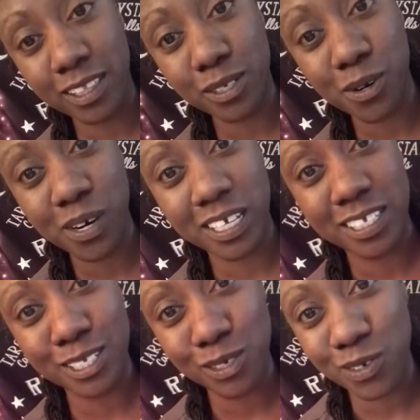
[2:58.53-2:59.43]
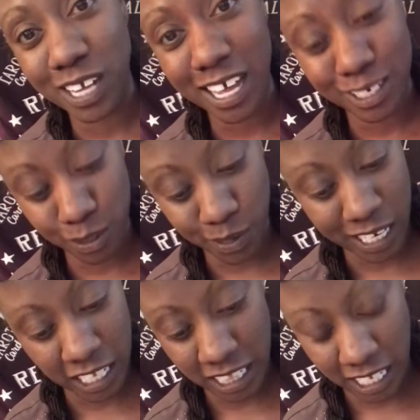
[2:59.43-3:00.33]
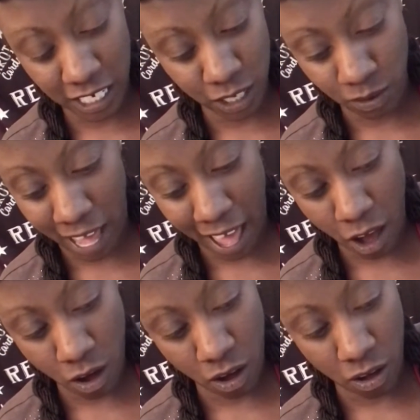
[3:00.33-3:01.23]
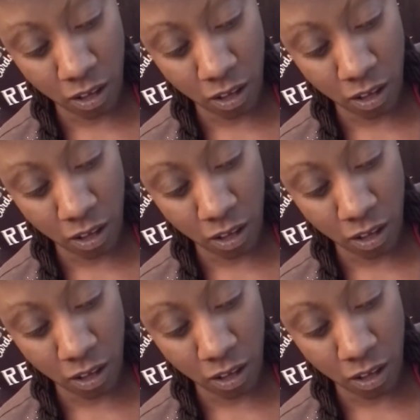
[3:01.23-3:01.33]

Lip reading: Taurus, do not do anything new at all.